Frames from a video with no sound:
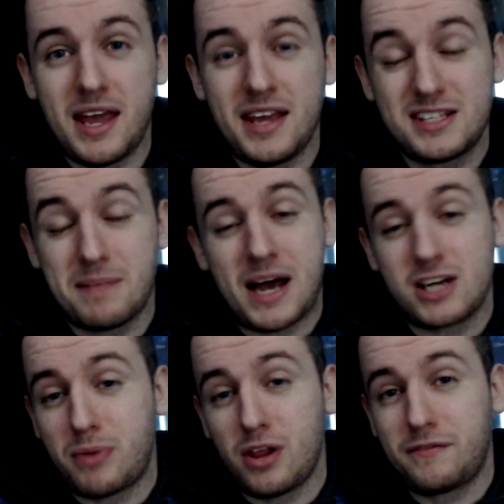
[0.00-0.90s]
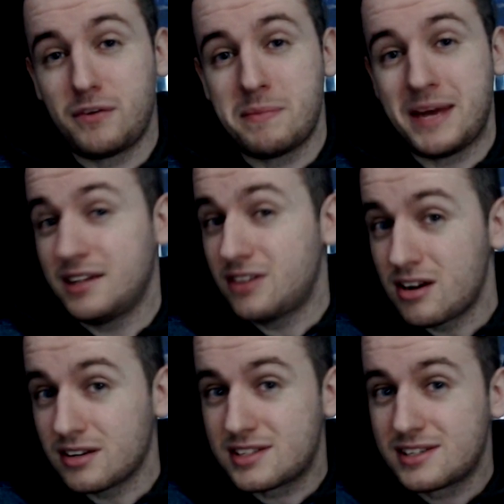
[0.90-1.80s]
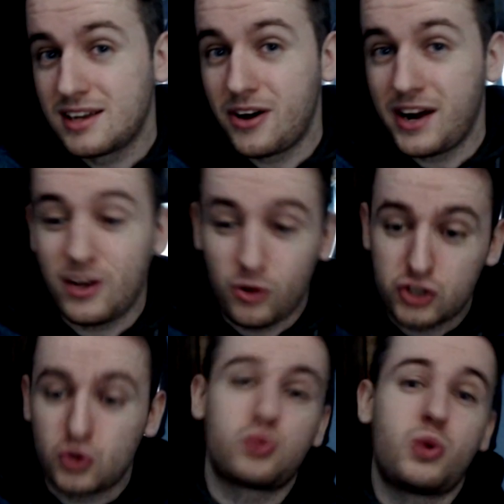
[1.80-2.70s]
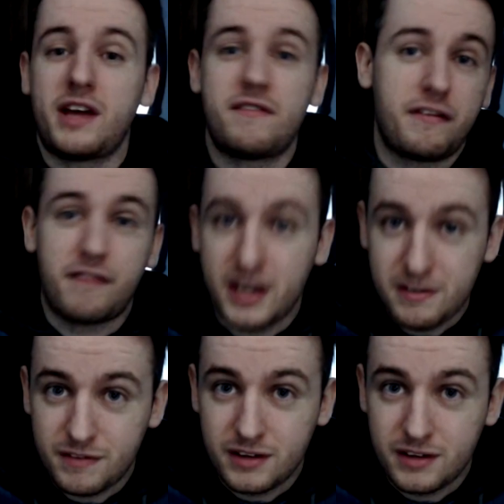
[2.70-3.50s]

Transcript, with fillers: he's the Bash brother from the Mighty Ducks. Alright, he only scores one every five.